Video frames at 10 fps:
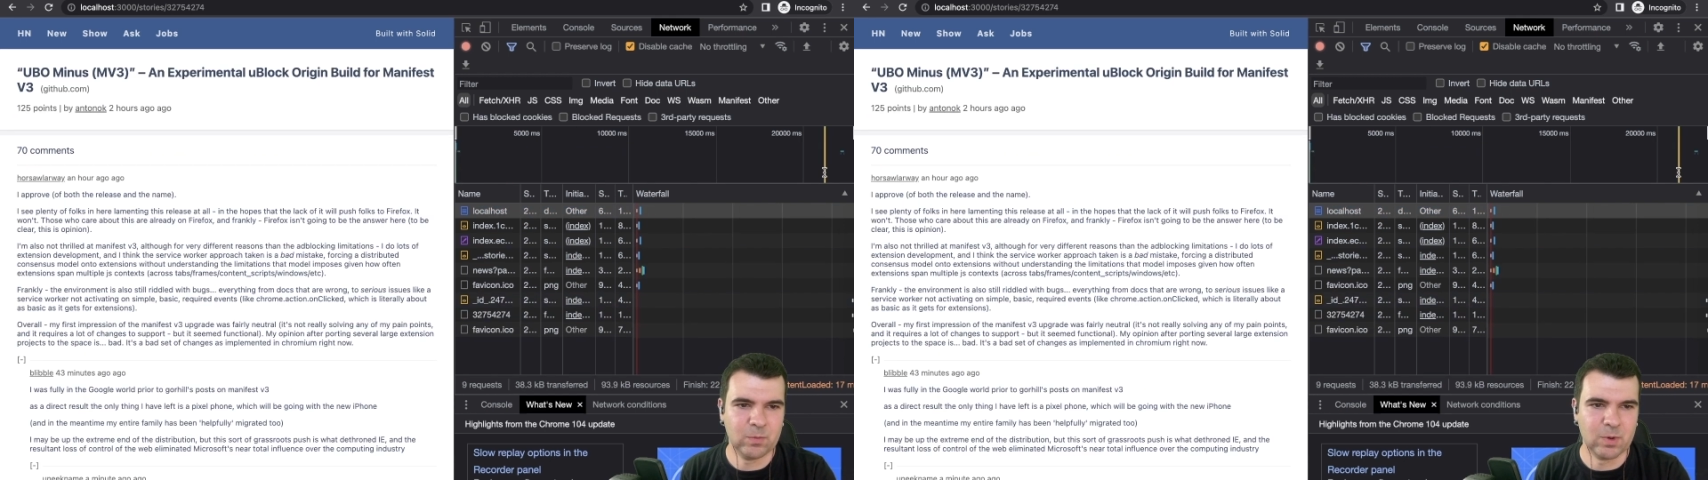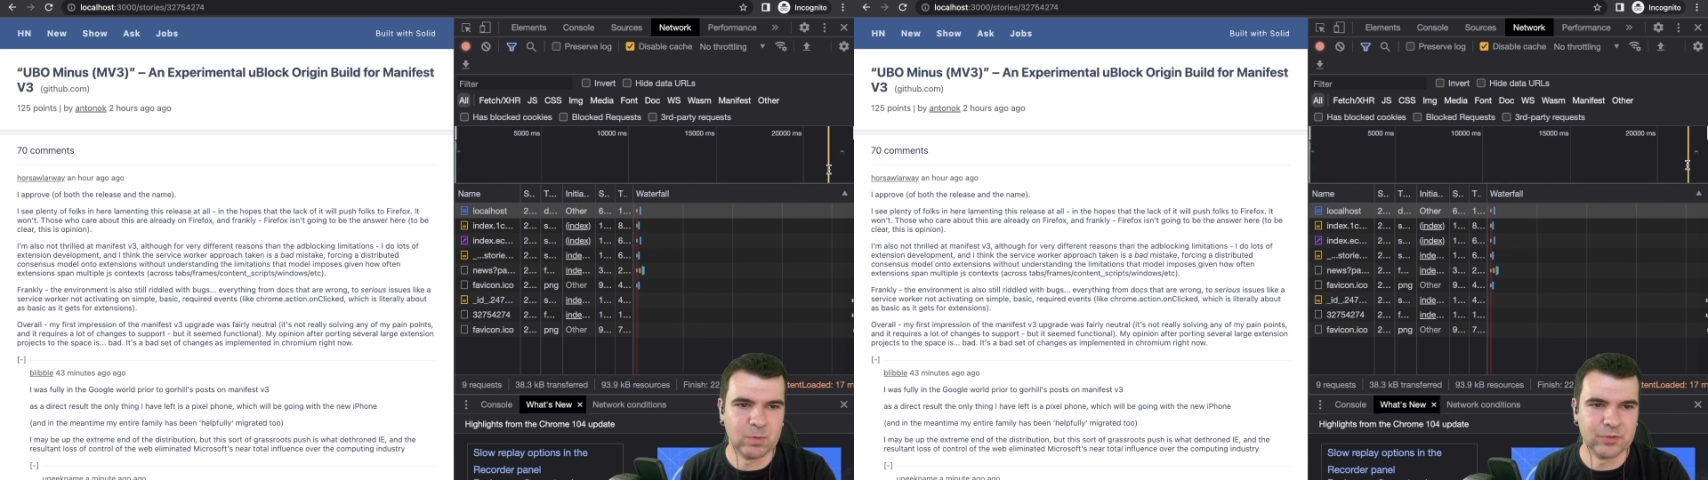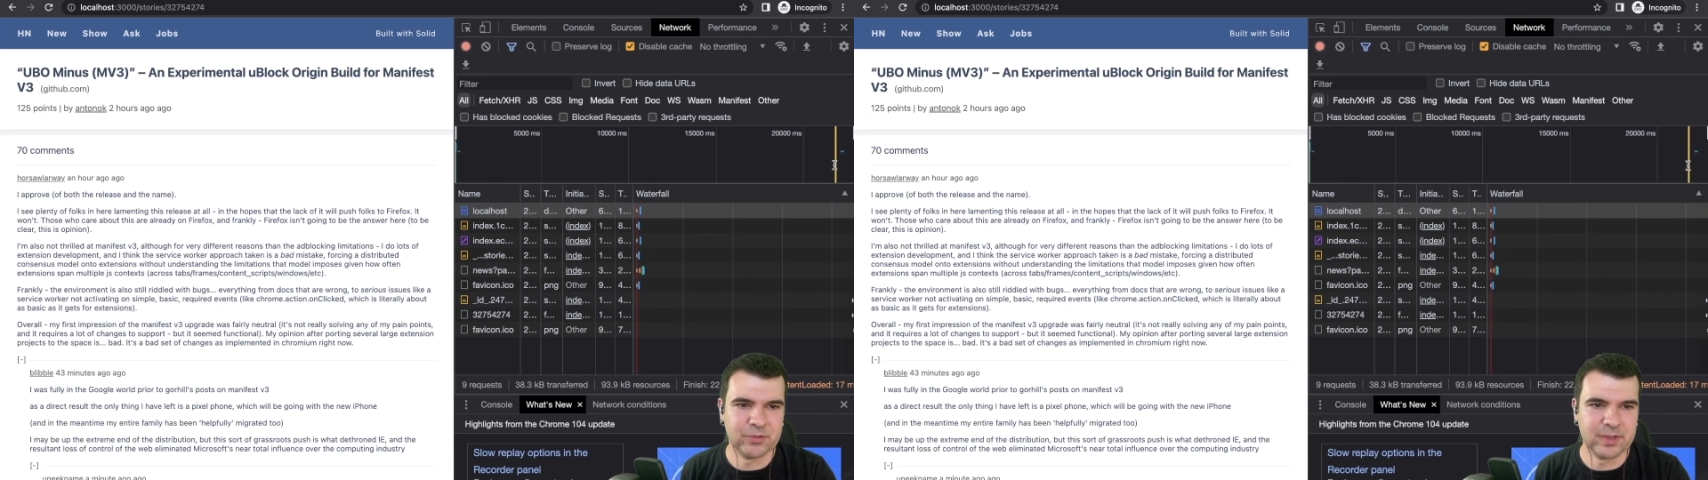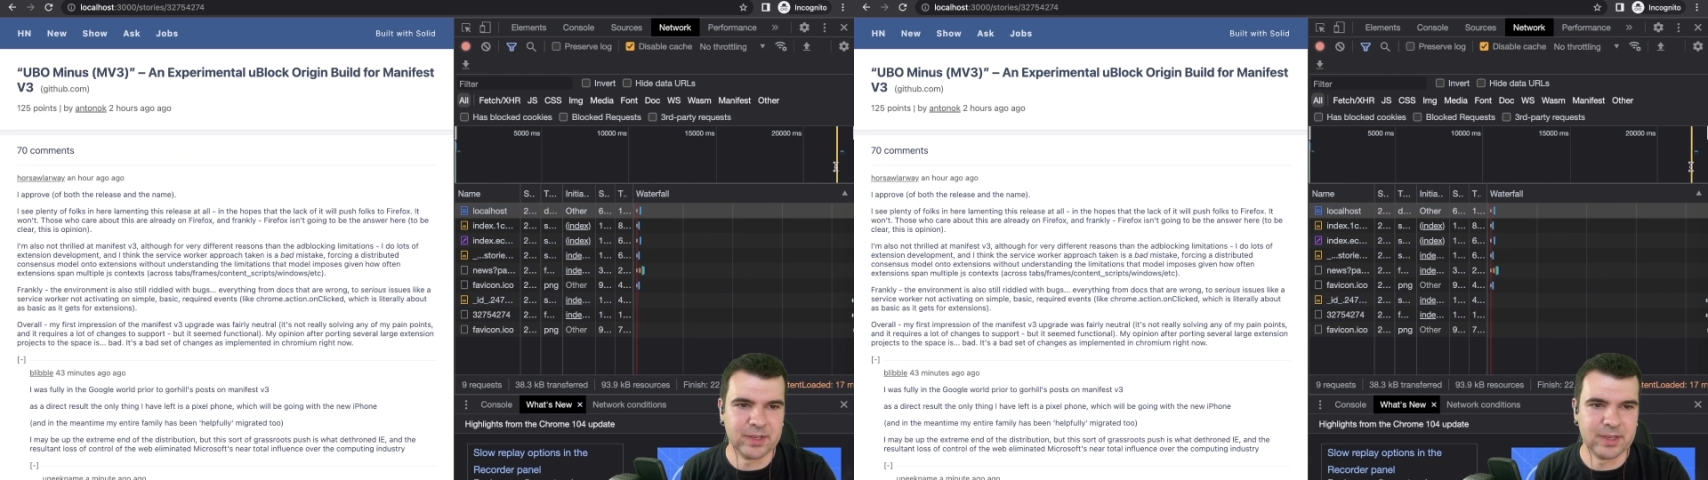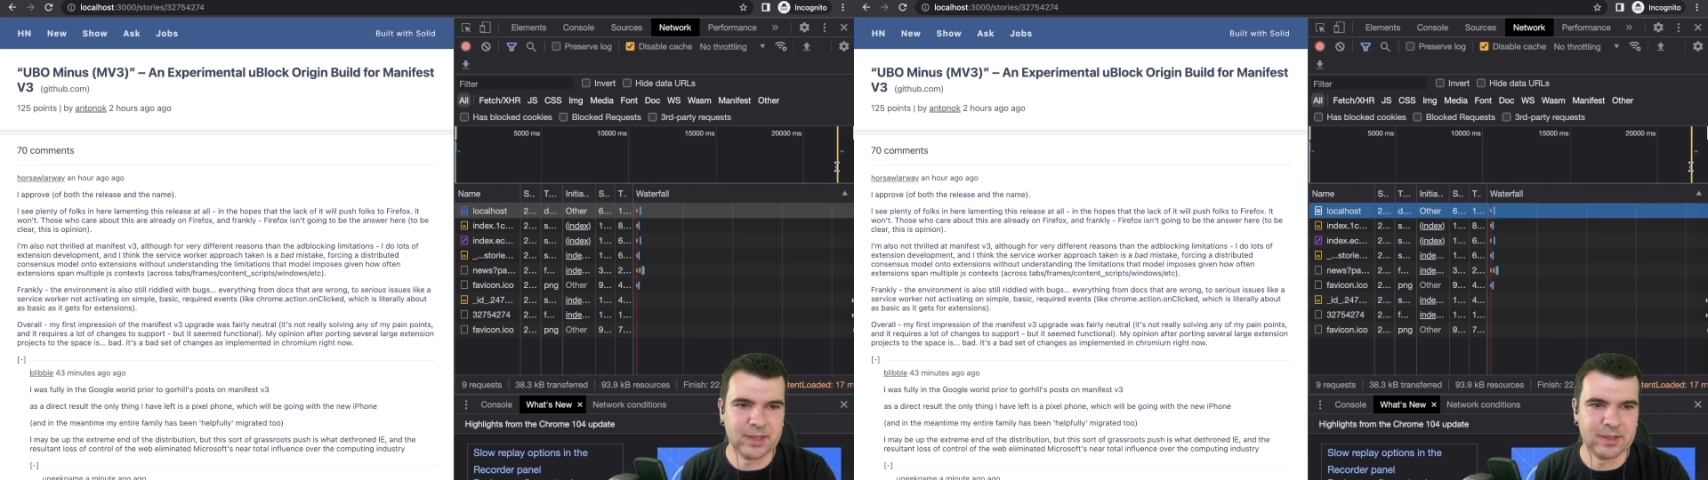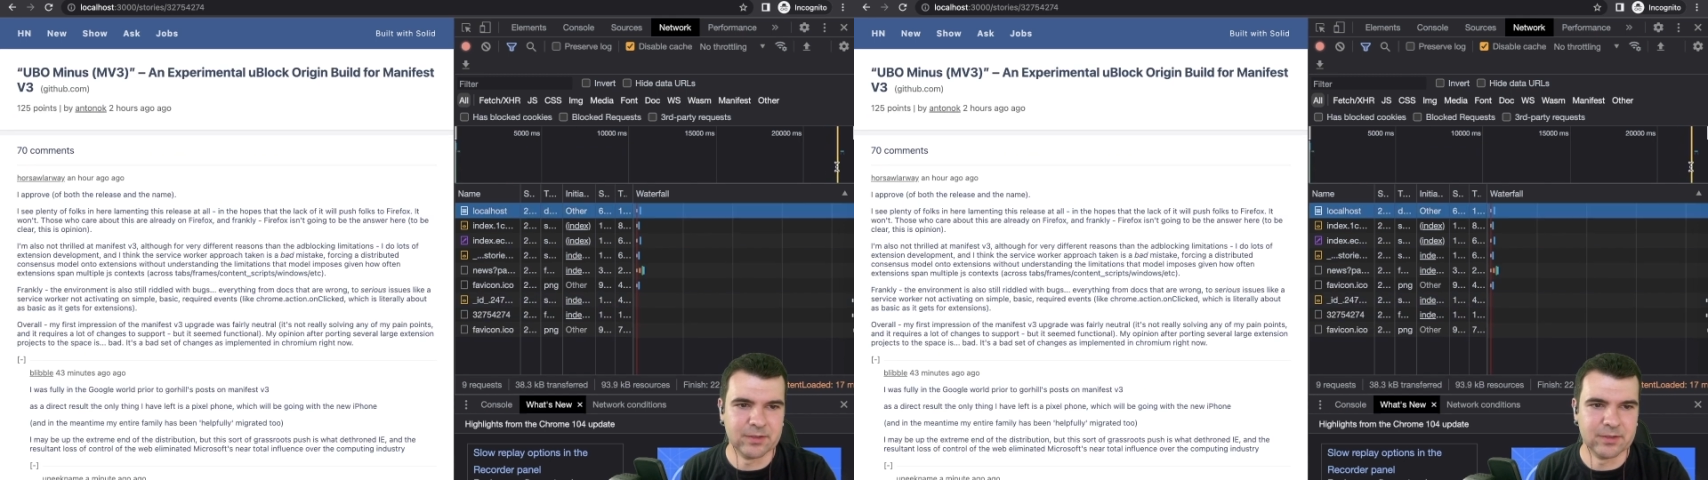what we'll see